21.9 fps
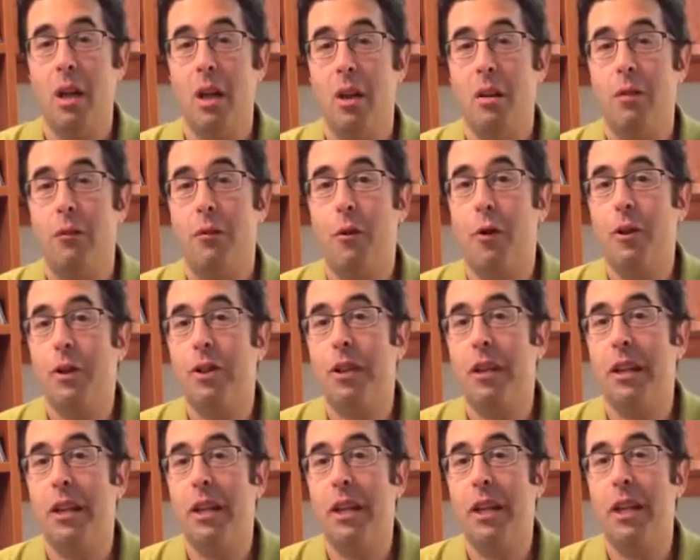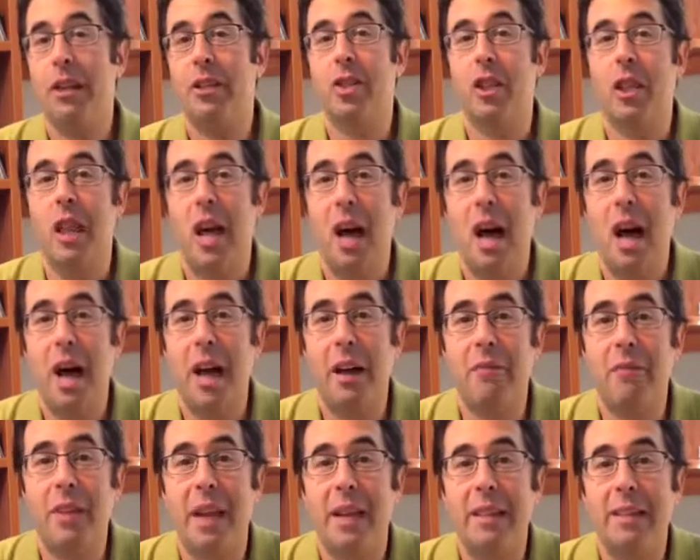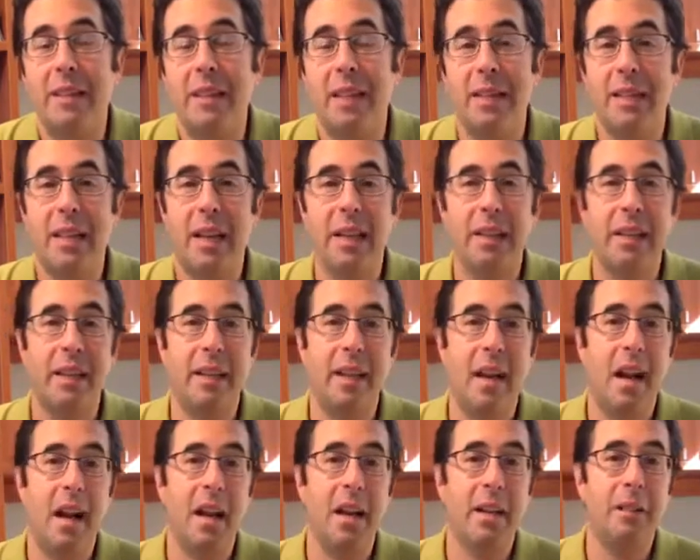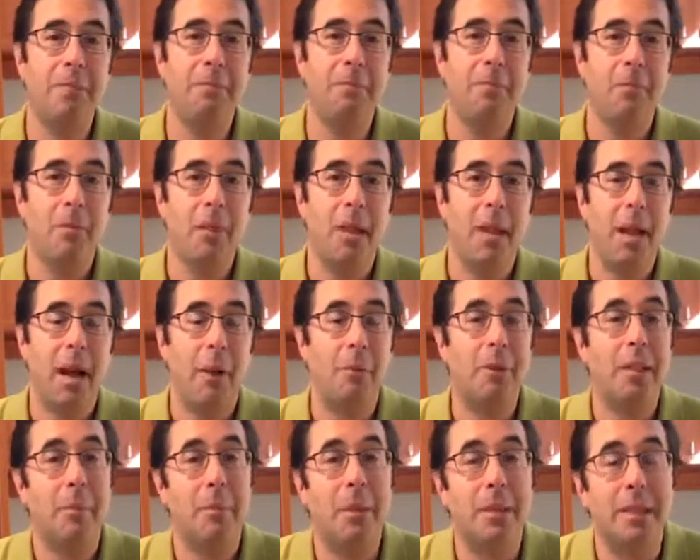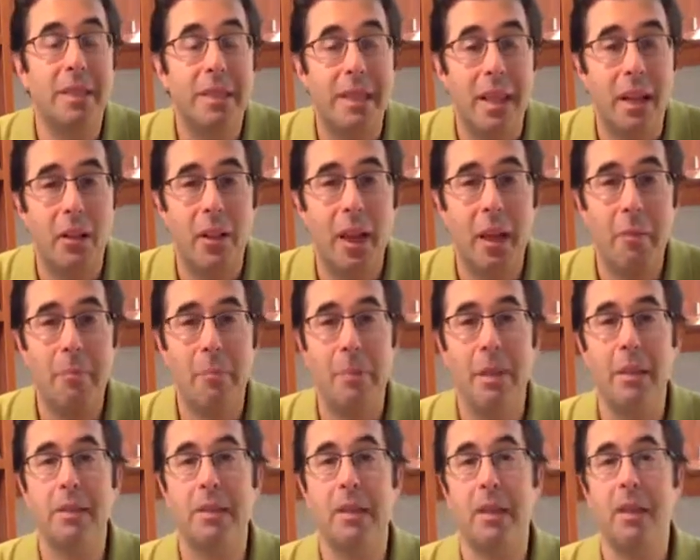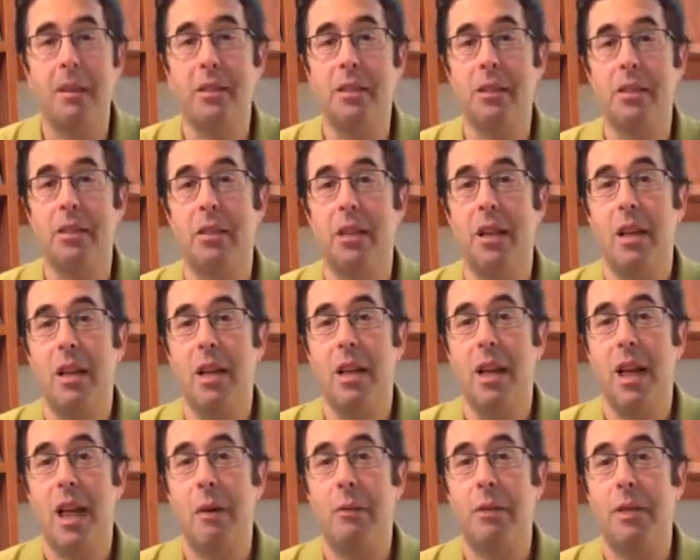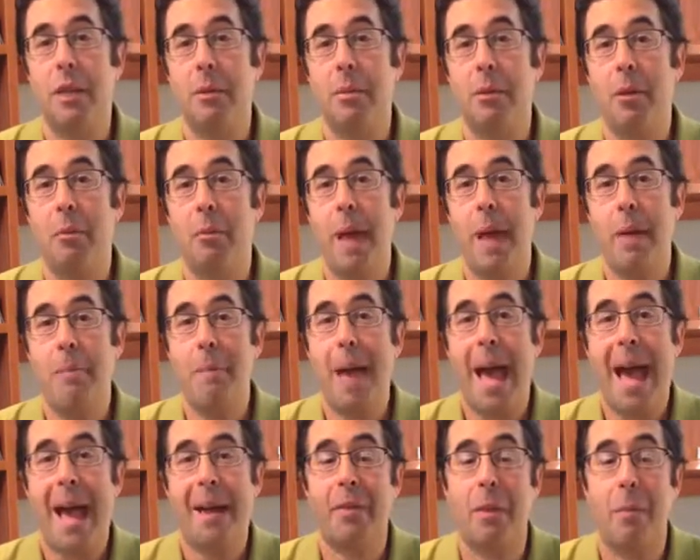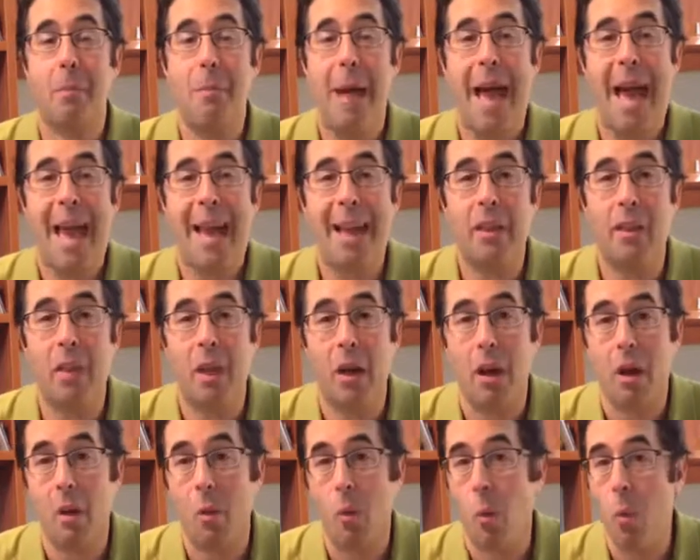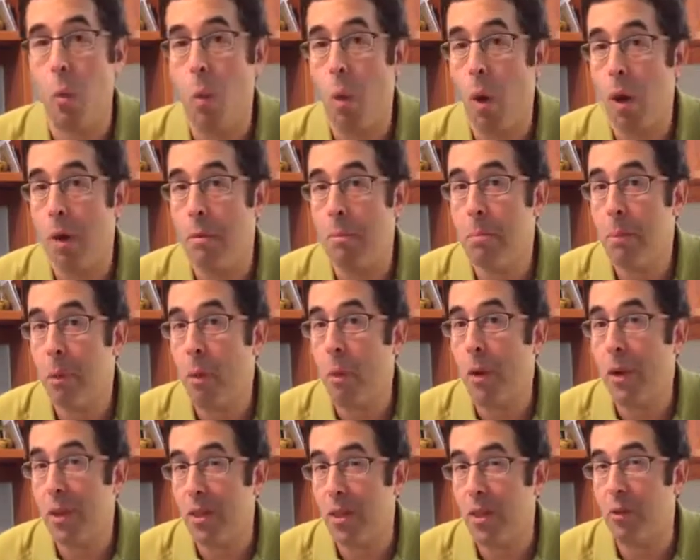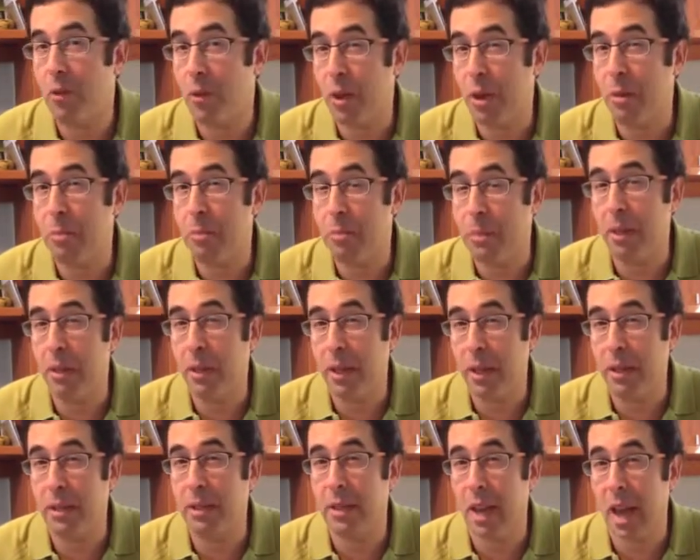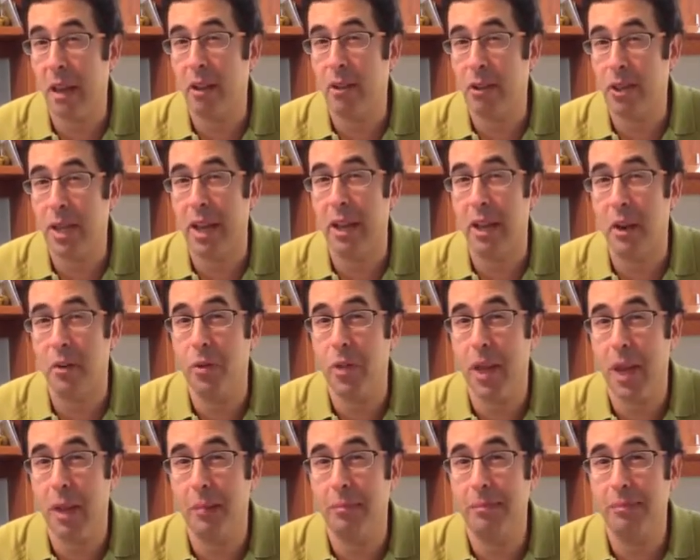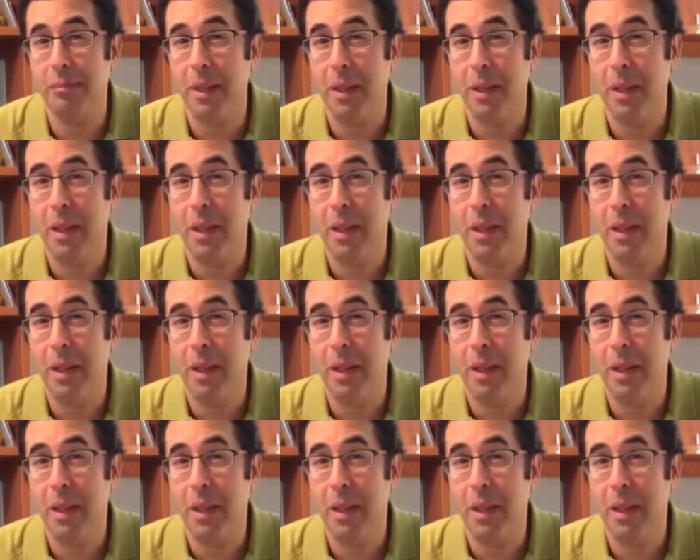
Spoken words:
fortunately in July of 1999, I was able to sell that business. I was able to pay back the bank the $1.3 million I owed them.